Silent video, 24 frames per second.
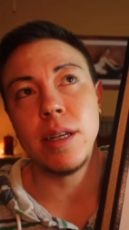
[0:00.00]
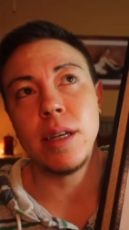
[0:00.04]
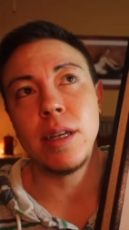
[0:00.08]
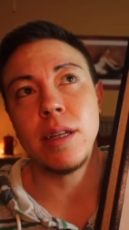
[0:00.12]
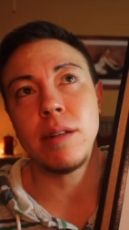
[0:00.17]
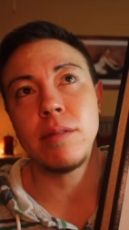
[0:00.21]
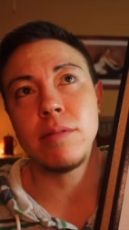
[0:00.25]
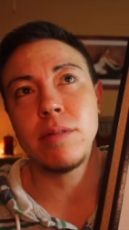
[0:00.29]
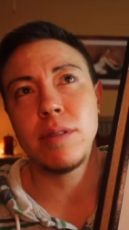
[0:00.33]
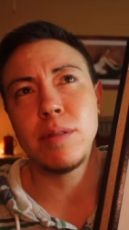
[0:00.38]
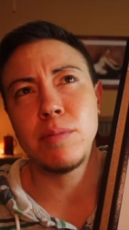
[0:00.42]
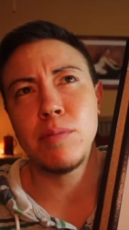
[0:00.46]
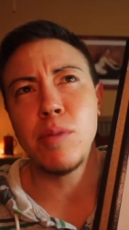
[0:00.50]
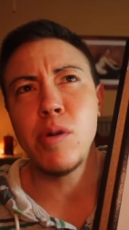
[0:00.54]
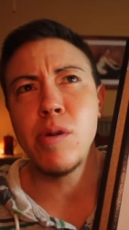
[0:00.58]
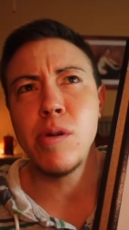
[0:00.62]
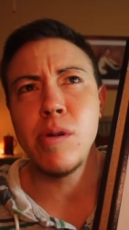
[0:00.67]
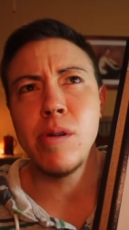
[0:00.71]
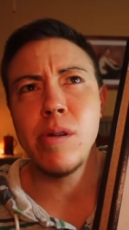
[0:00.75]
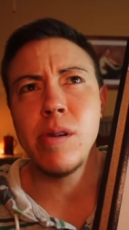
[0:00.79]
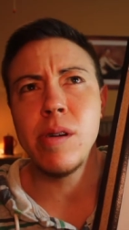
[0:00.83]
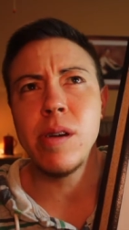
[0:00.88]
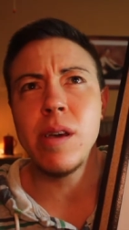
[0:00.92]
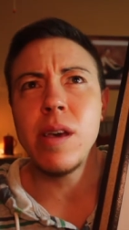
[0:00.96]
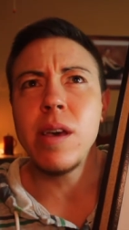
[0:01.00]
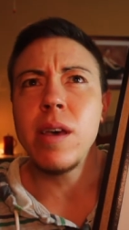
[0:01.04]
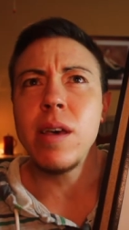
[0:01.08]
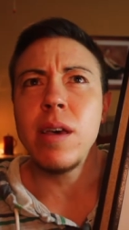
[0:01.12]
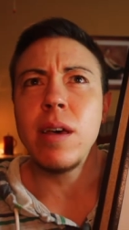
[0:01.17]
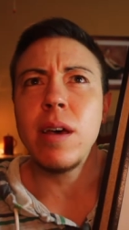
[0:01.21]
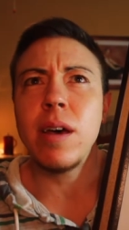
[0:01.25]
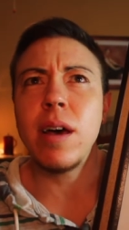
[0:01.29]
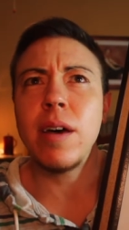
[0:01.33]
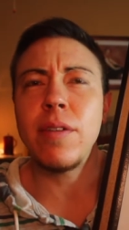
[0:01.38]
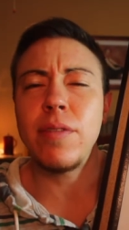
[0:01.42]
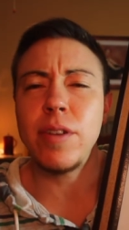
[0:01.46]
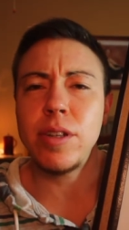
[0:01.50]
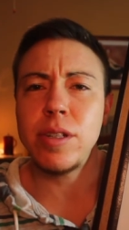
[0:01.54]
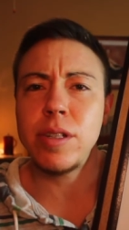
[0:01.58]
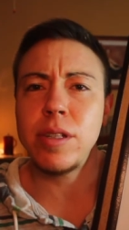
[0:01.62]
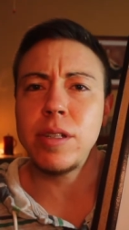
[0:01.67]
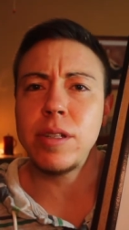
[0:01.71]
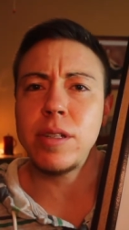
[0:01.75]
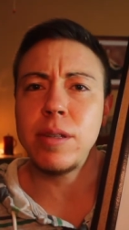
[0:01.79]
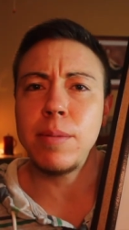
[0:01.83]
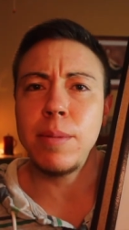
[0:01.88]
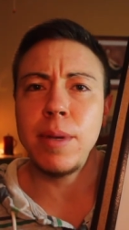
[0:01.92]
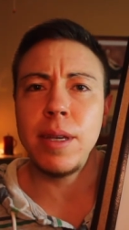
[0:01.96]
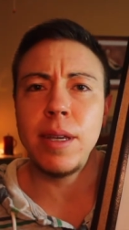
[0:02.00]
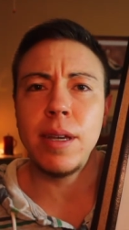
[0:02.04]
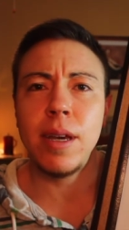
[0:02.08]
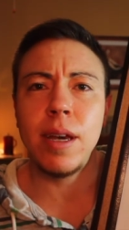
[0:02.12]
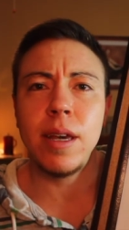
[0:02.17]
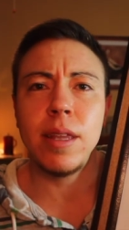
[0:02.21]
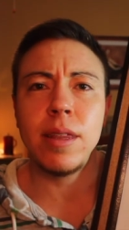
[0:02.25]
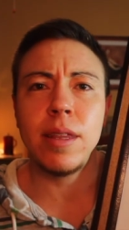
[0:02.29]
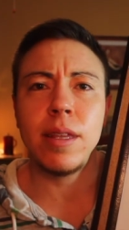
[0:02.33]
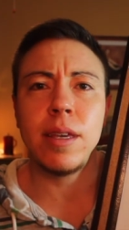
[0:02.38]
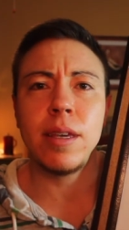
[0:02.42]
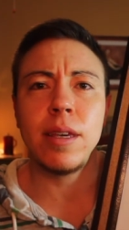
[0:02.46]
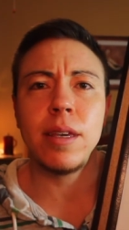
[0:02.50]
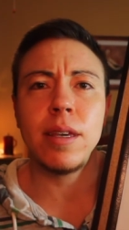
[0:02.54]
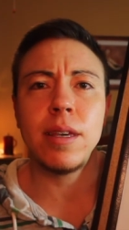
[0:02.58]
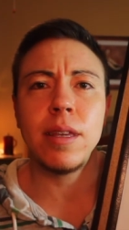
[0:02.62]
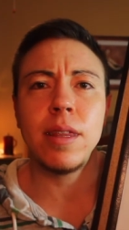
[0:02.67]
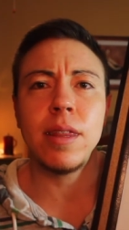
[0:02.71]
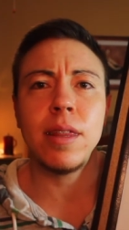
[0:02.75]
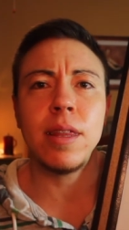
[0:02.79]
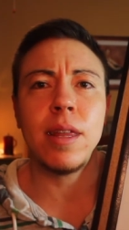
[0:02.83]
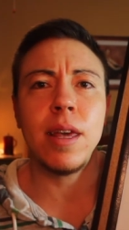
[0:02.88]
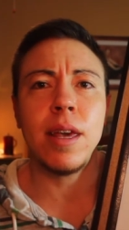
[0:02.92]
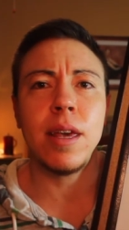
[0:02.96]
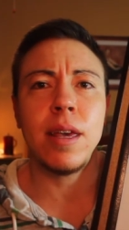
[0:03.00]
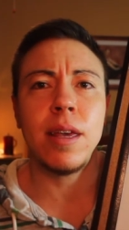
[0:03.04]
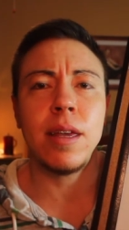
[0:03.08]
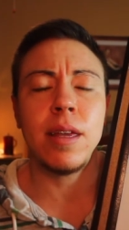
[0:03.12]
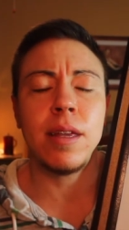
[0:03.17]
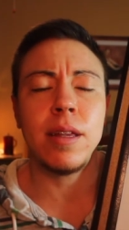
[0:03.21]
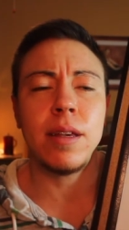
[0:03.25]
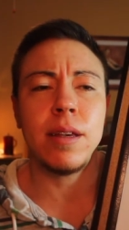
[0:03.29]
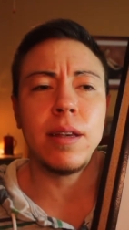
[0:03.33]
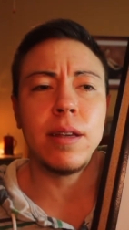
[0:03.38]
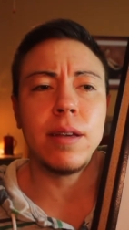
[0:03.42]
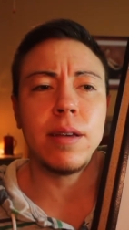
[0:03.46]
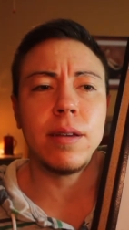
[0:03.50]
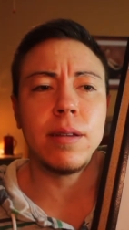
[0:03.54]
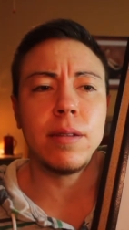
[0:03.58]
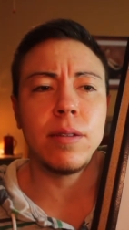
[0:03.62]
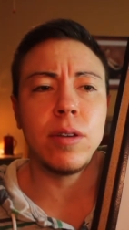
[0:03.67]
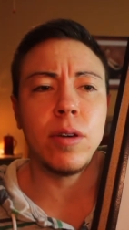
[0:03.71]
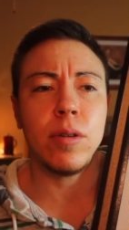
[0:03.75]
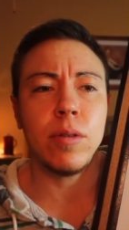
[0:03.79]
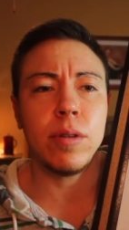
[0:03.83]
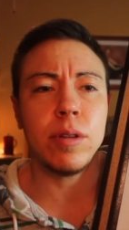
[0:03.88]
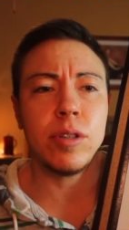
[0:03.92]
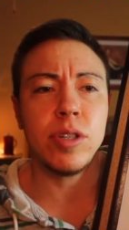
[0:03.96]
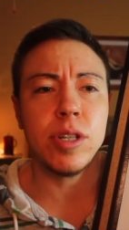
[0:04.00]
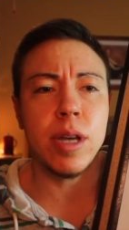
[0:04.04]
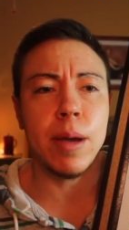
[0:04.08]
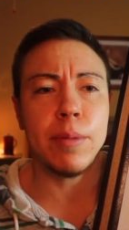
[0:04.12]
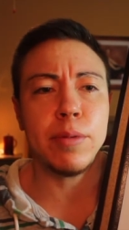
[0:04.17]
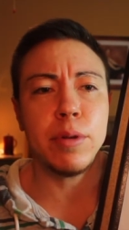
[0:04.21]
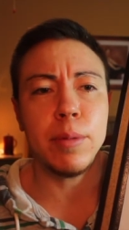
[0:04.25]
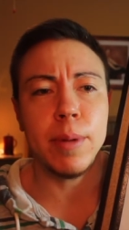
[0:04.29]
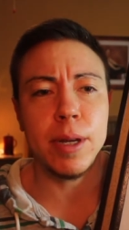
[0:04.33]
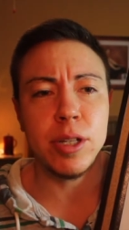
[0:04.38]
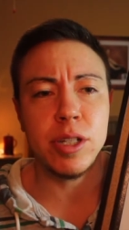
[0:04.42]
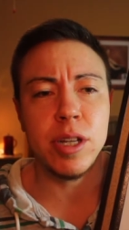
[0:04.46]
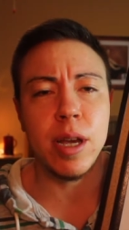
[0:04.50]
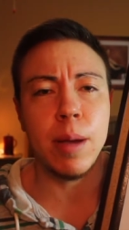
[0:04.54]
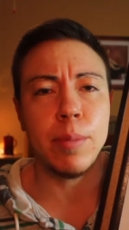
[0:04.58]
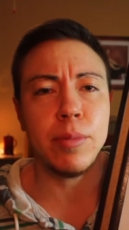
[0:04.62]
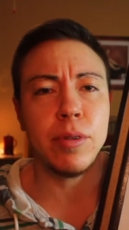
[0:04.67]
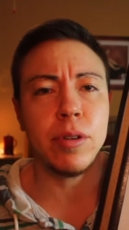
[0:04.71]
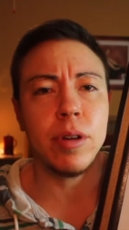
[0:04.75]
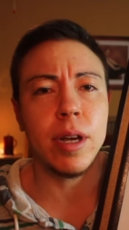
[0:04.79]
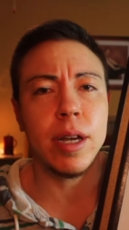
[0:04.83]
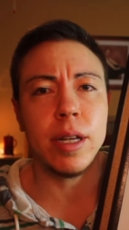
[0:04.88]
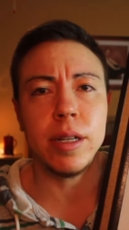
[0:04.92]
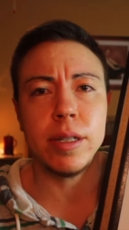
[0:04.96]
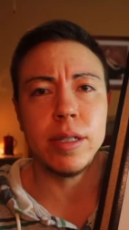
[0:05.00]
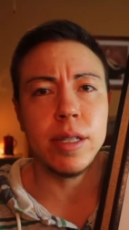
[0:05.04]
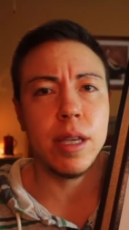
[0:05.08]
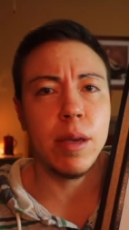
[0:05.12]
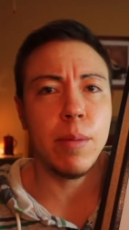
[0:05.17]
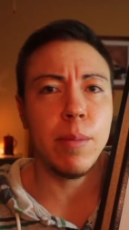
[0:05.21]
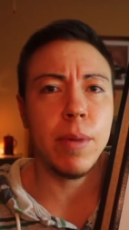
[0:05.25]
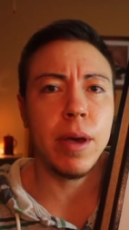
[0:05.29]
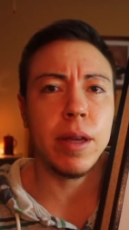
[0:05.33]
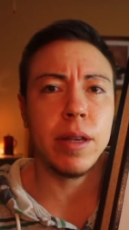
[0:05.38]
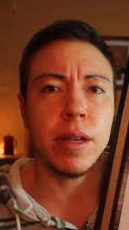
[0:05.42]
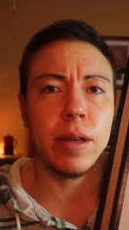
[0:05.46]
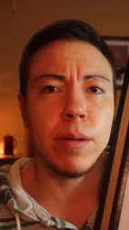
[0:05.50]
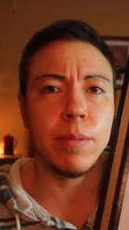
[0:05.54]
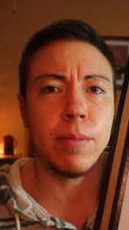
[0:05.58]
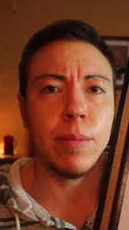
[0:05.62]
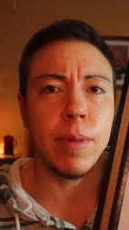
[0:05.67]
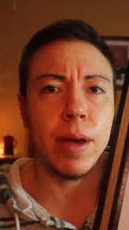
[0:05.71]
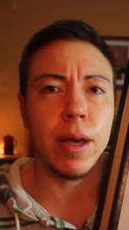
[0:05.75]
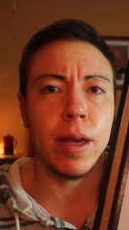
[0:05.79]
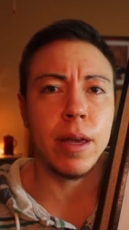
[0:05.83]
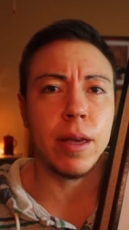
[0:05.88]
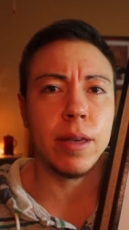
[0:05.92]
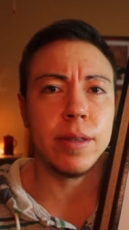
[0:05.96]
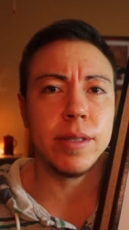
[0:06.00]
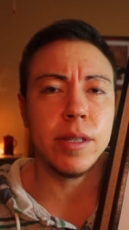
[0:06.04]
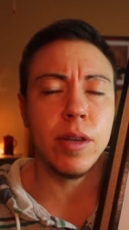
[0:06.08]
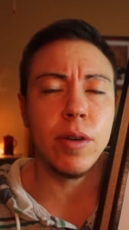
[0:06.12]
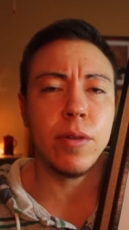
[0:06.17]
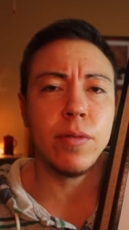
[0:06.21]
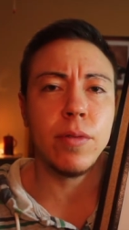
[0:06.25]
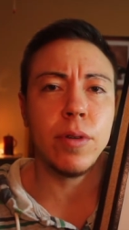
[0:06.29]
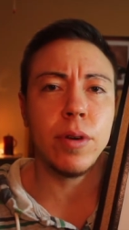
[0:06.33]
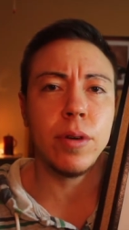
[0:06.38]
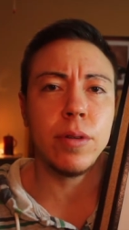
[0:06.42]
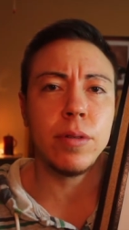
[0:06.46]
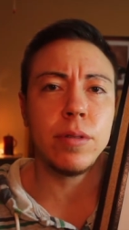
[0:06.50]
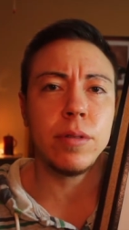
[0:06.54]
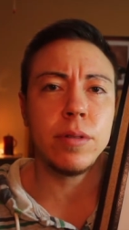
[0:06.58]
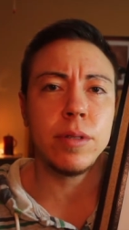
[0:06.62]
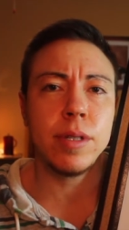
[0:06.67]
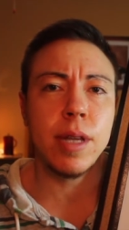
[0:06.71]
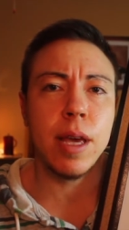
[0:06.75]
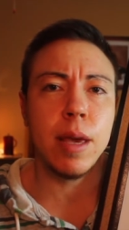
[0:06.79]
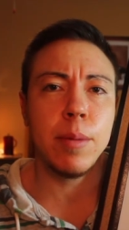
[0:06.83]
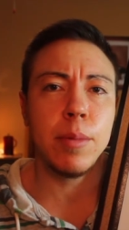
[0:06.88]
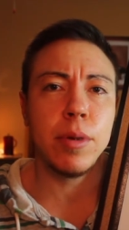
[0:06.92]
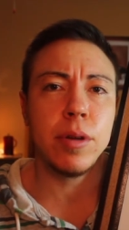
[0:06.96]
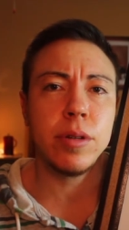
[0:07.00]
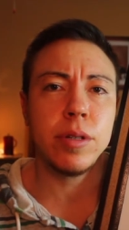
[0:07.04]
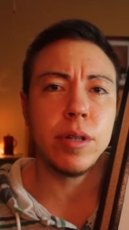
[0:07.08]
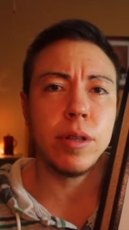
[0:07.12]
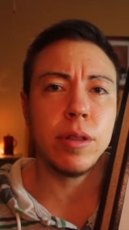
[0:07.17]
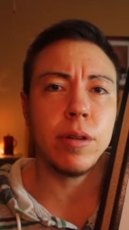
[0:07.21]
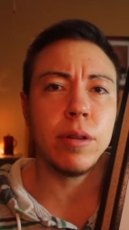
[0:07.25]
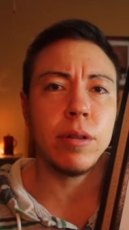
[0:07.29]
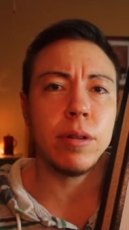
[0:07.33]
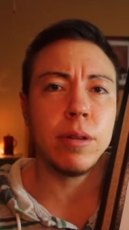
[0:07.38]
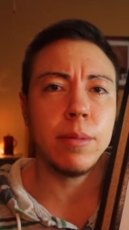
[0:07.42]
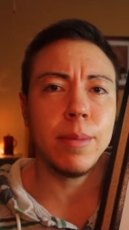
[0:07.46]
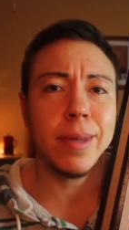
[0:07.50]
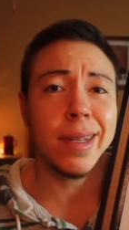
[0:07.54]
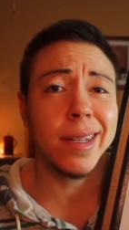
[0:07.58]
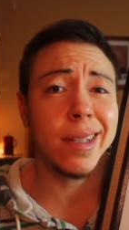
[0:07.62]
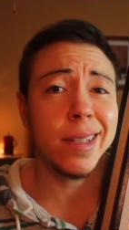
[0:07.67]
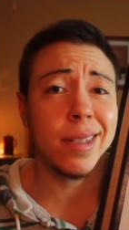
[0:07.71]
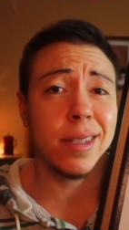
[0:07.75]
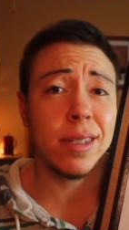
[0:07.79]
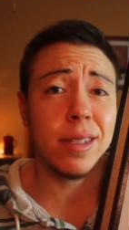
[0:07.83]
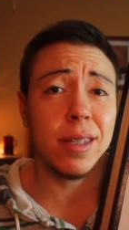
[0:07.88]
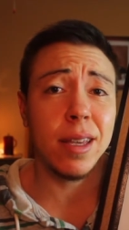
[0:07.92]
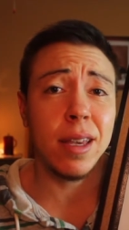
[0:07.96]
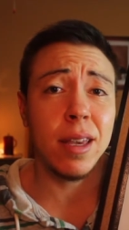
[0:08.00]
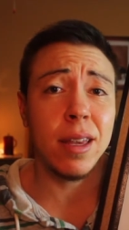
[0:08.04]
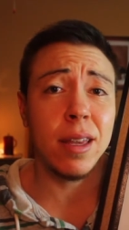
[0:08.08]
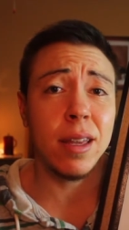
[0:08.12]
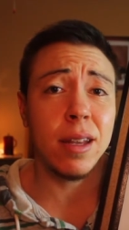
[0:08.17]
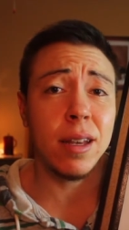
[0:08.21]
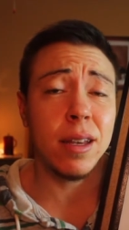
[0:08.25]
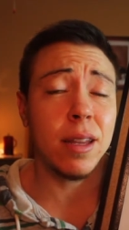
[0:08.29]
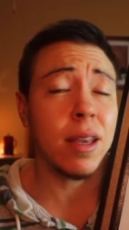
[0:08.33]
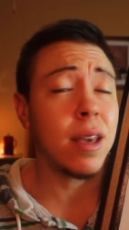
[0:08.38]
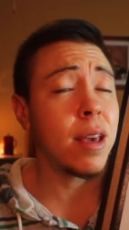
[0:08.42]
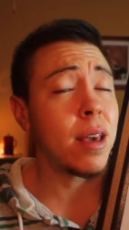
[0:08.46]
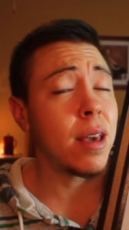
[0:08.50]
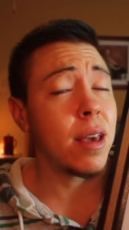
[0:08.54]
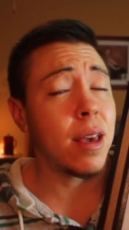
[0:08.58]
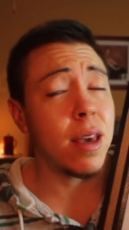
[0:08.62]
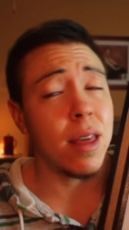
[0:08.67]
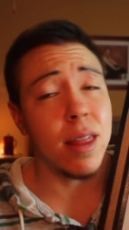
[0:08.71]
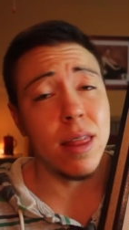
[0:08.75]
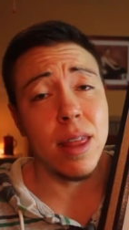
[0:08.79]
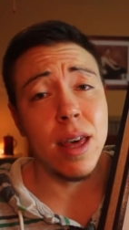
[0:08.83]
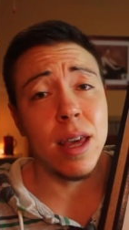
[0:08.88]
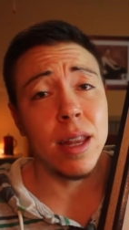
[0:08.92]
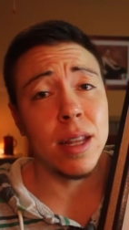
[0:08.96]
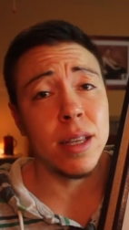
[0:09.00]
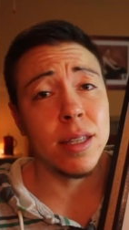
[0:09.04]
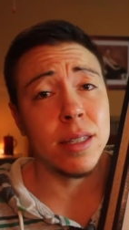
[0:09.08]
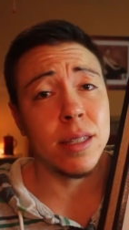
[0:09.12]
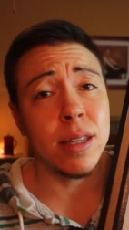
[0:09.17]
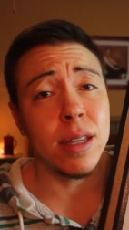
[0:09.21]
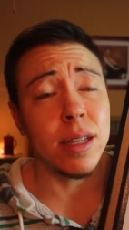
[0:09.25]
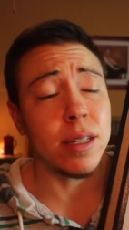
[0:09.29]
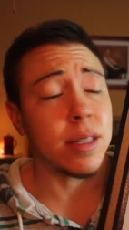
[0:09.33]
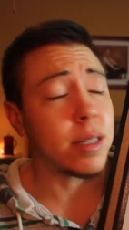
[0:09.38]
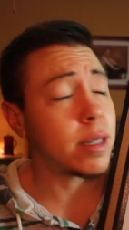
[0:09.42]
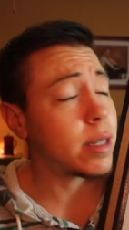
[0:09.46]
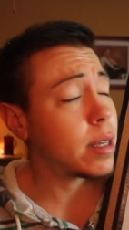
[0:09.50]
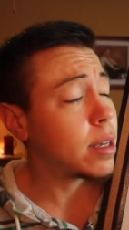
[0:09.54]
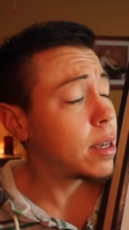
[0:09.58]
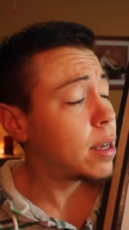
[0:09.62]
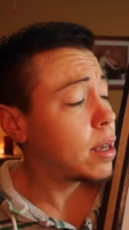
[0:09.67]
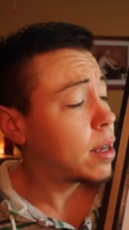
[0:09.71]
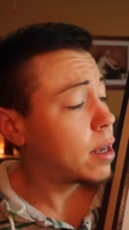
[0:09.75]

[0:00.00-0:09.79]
It's more efficient to me, I think, than going chapter by chapter. I just set my cell phone timer to 30 minutes and that is it.